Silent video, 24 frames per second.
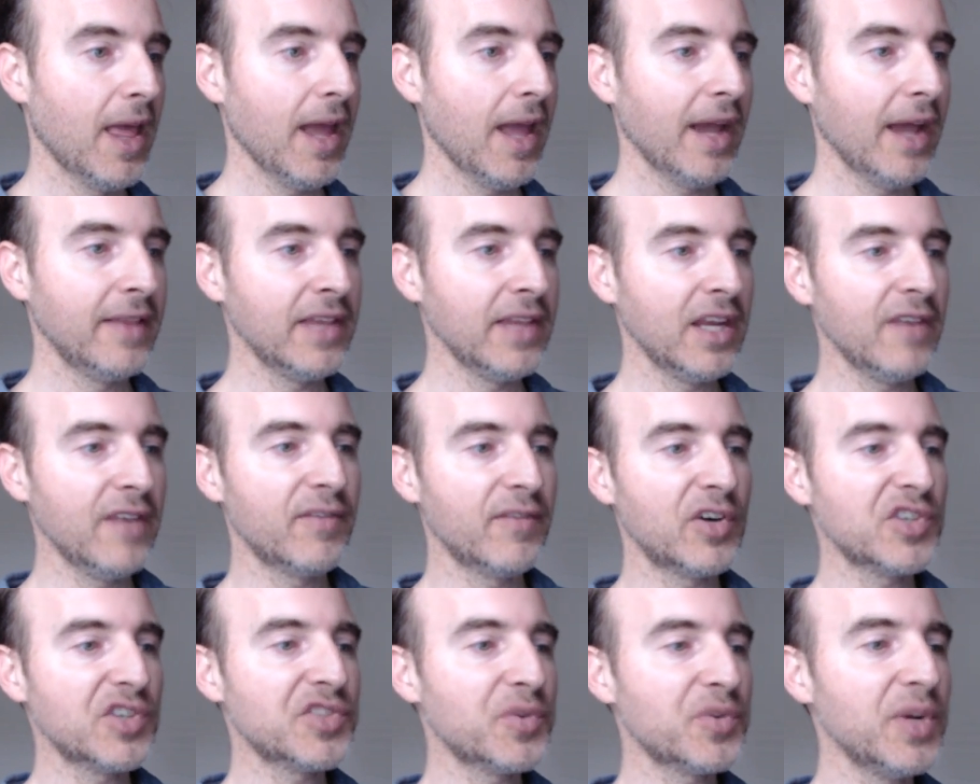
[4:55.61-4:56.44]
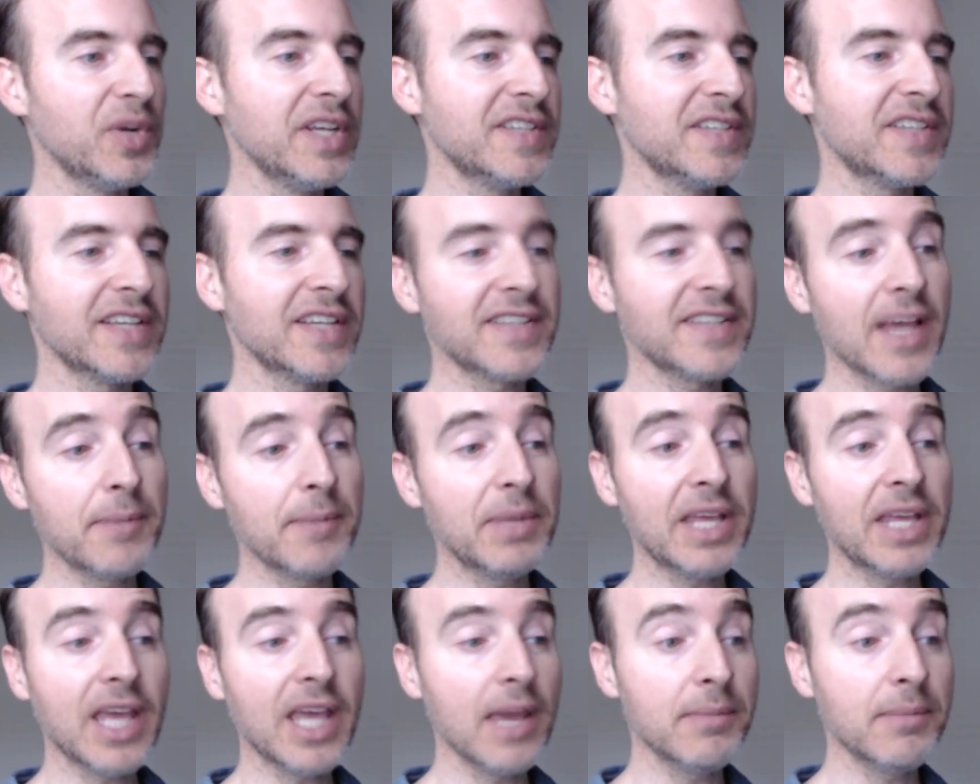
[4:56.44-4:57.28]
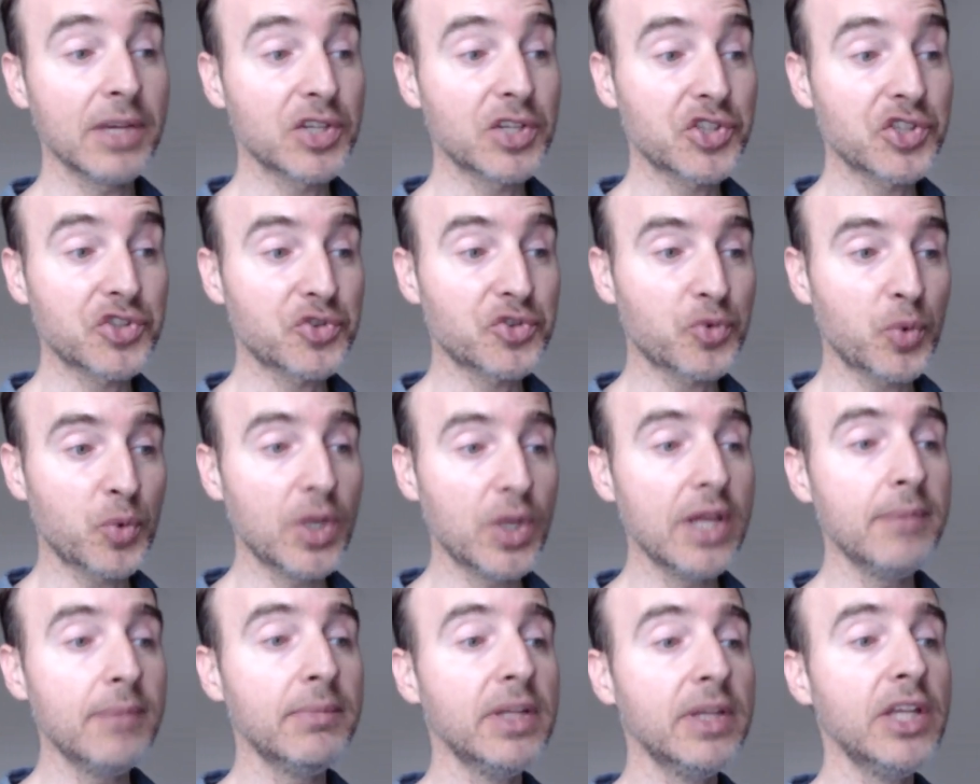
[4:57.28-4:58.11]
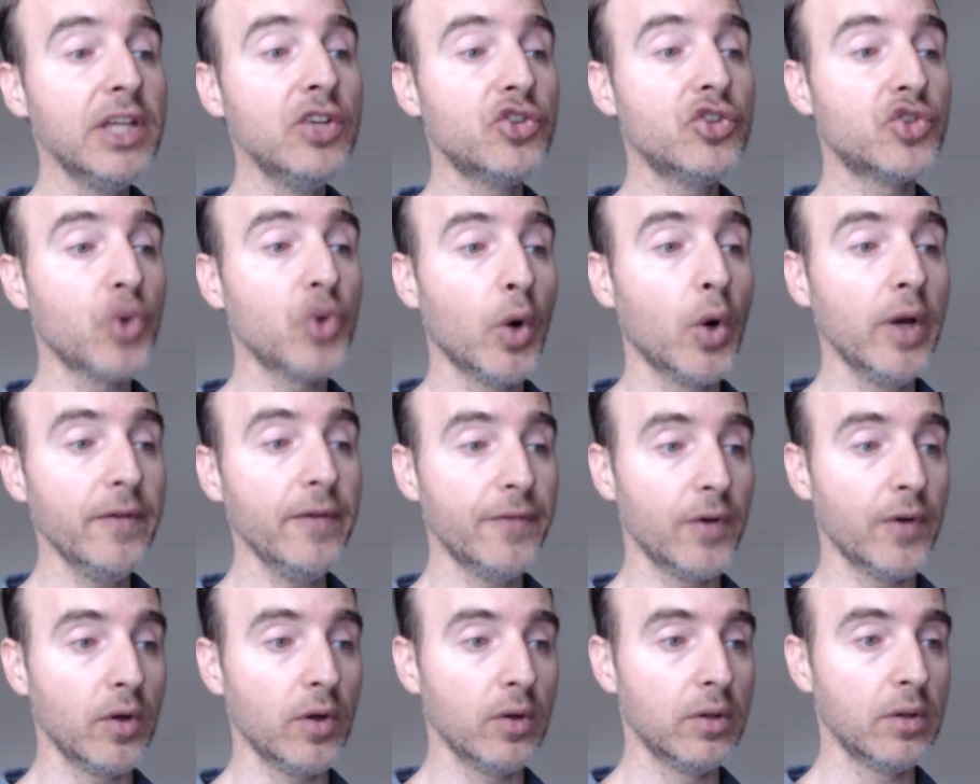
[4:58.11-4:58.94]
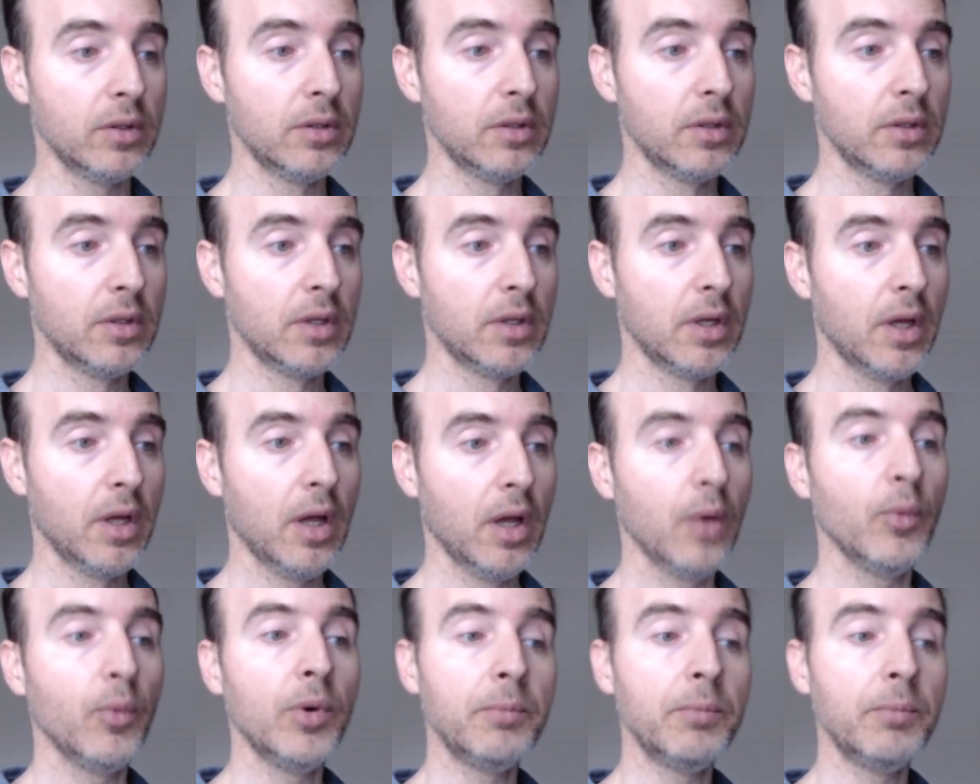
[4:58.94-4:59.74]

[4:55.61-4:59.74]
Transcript: And then in verse 3, he says, I became extremely joyful when